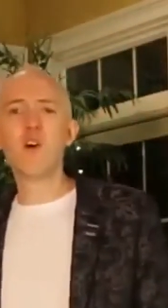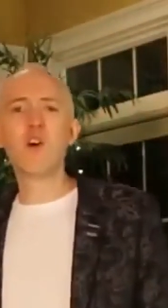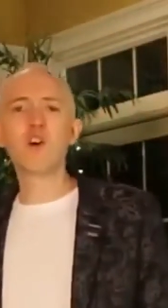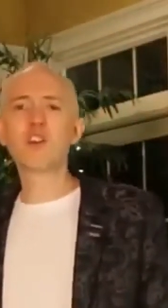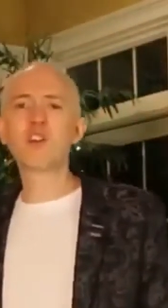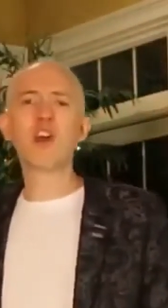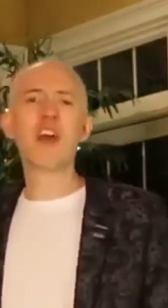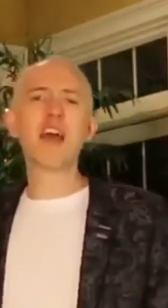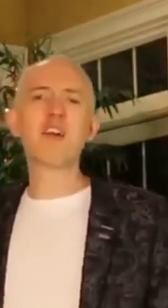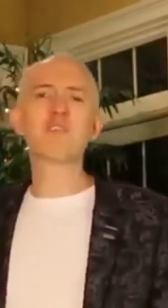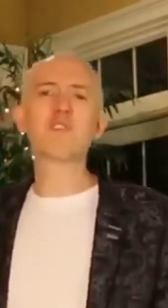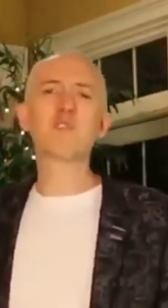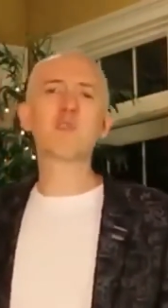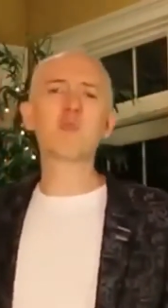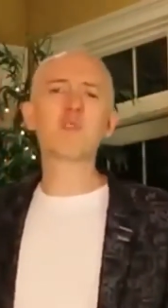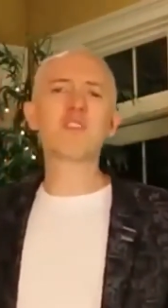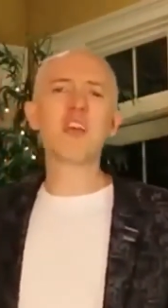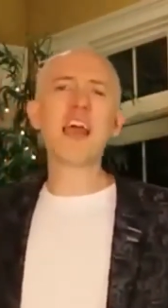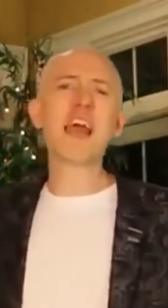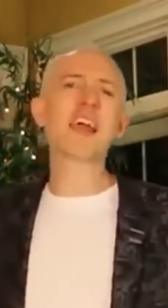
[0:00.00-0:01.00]
All you have to
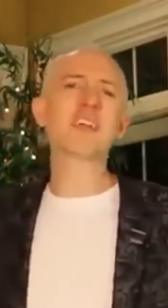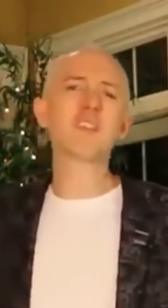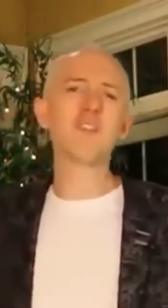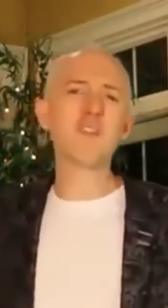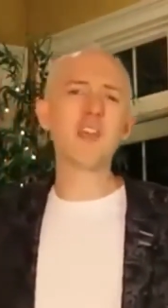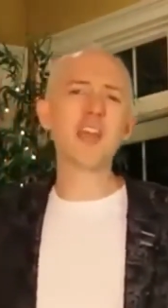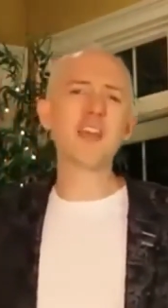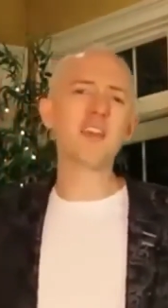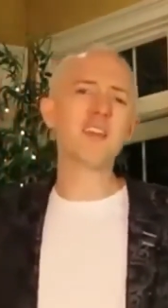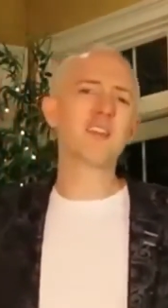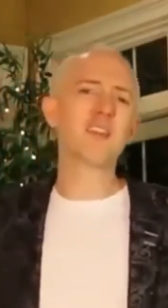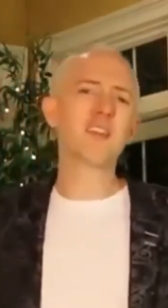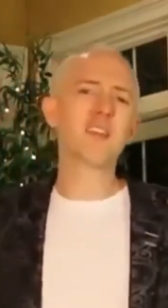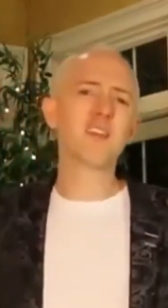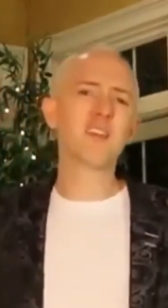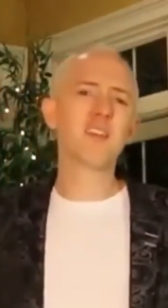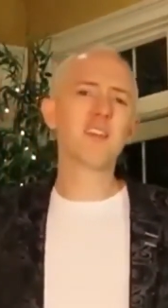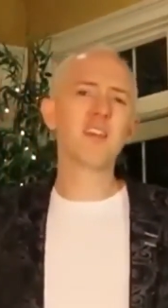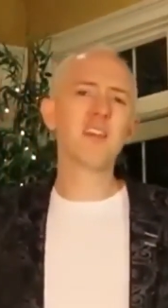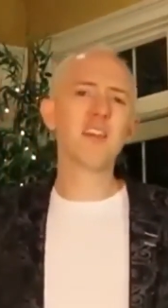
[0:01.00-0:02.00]
do is activate it,
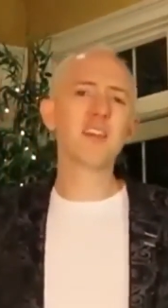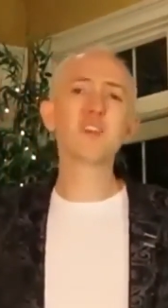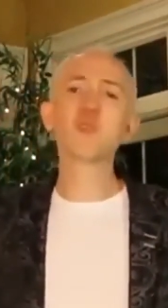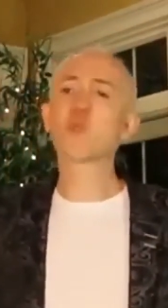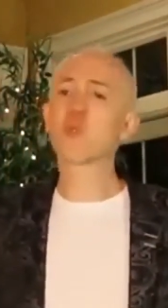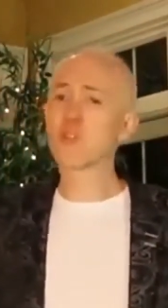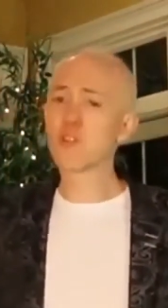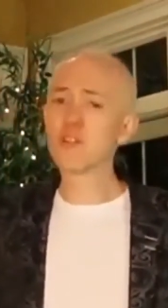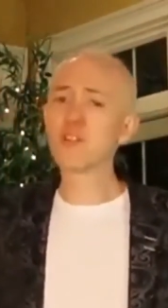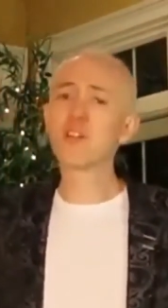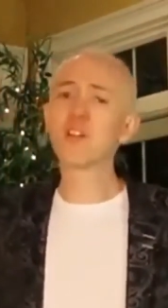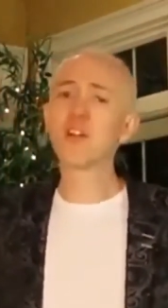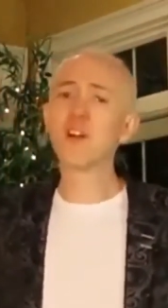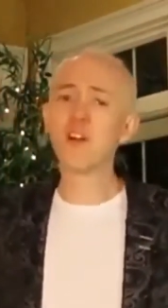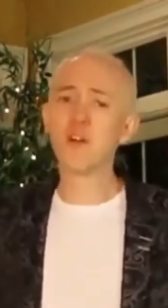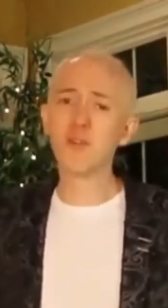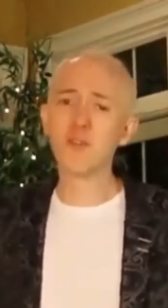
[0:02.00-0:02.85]
and you are good to